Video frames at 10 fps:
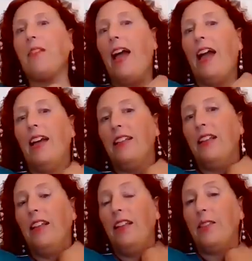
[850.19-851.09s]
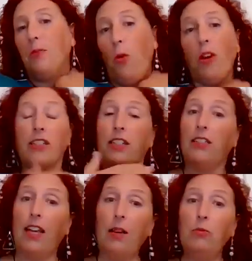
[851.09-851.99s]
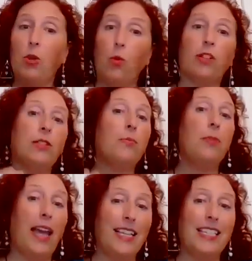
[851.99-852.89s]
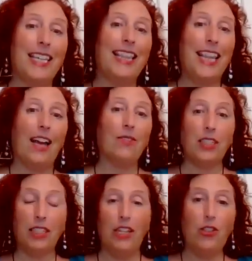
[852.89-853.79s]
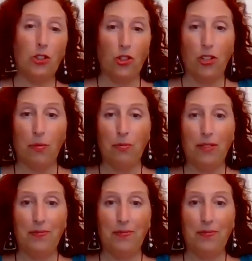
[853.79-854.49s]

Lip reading: And it's important to claim your space in that relationship